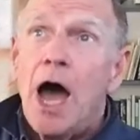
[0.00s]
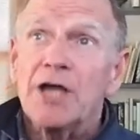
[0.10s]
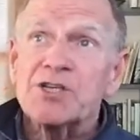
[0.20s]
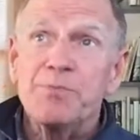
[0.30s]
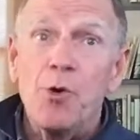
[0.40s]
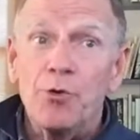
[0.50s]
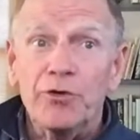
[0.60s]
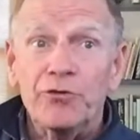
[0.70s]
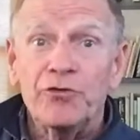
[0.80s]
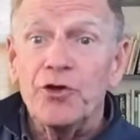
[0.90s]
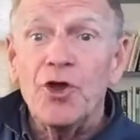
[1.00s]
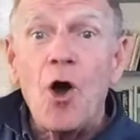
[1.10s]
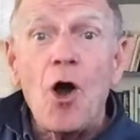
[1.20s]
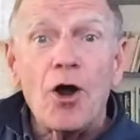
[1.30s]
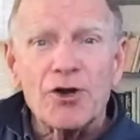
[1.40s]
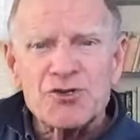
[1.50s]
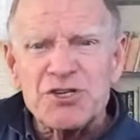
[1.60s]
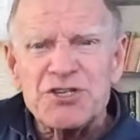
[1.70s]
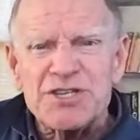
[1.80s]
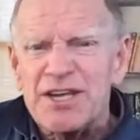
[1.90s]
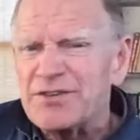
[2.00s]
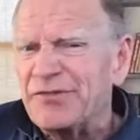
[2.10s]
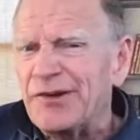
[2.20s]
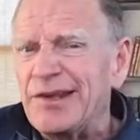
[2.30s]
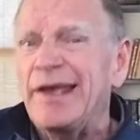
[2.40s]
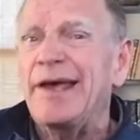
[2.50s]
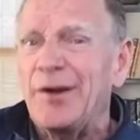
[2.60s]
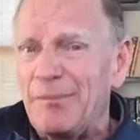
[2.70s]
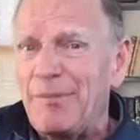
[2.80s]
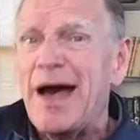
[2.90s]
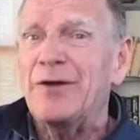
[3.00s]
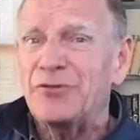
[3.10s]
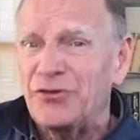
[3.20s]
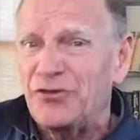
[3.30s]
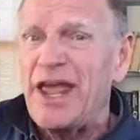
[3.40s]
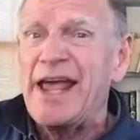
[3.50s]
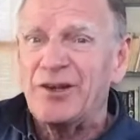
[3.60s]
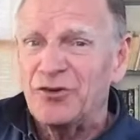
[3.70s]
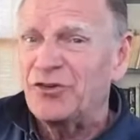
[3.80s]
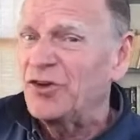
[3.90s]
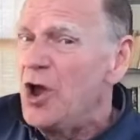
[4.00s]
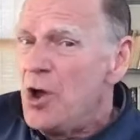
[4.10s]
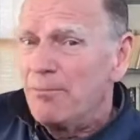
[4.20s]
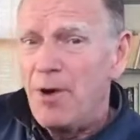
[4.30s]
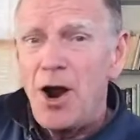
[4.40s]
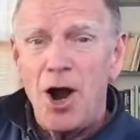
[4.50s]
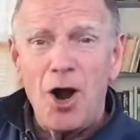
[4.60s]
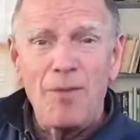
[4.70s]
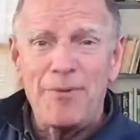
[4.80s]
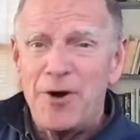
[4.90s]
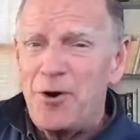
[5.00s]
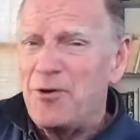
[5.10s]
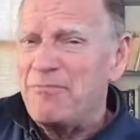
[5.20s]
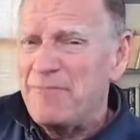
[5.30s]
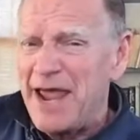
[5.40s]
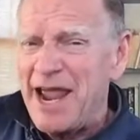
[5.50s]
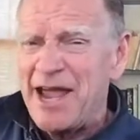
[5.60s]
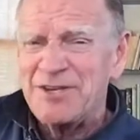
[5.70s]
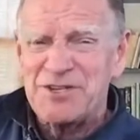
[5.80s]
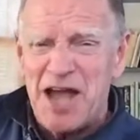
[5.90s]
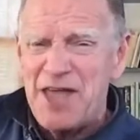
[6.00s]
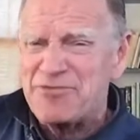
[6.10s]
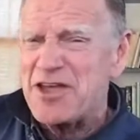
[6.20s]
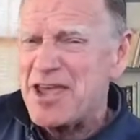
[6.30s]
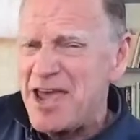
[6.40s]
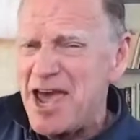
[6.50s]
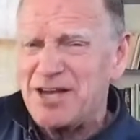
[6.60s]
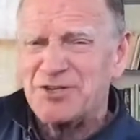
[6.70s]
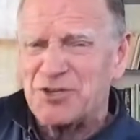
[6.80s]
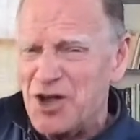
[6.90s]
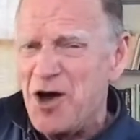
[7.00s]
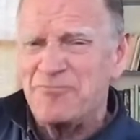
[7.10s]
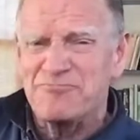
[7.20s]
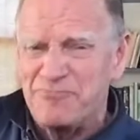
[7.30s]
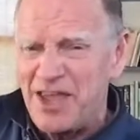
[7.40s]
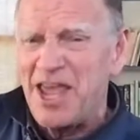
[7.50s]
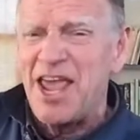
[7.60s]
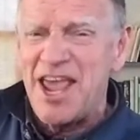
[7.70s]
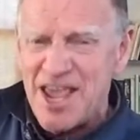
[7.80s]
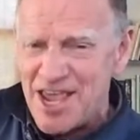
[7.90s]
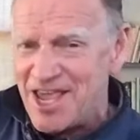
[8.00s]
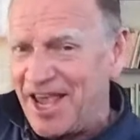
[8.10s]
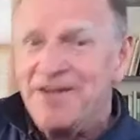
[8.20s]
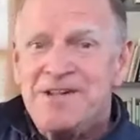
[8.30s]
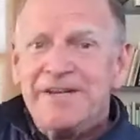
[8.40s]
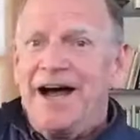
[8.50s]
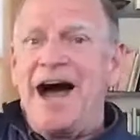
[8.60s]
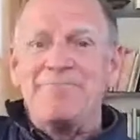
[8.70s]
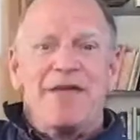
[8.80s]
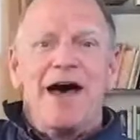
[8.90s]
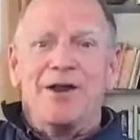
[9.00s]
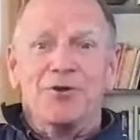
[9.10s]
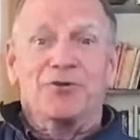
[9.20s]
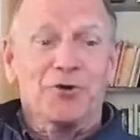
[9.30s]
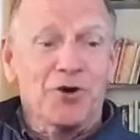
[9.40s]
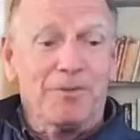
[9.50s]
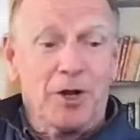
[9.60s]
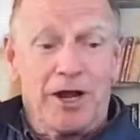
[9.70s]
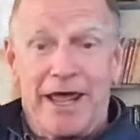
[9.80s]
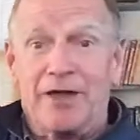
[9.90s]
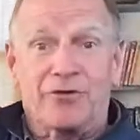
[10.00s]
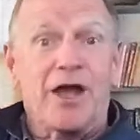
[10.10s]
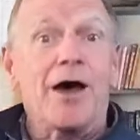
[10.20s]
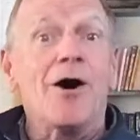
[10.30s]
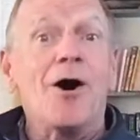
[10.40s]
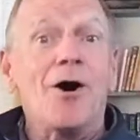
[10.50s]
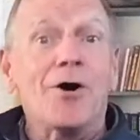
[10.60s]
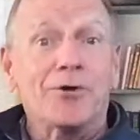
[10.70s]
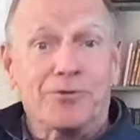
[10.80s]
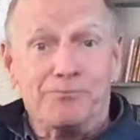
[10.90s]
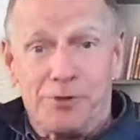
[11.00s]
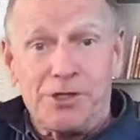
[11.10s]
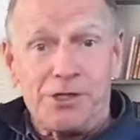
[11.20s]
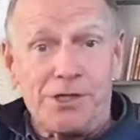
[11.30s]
I smoke a cigar, she says forget about sex. Marlboro Man's got the hex on me. I'm not as herbal as I ought to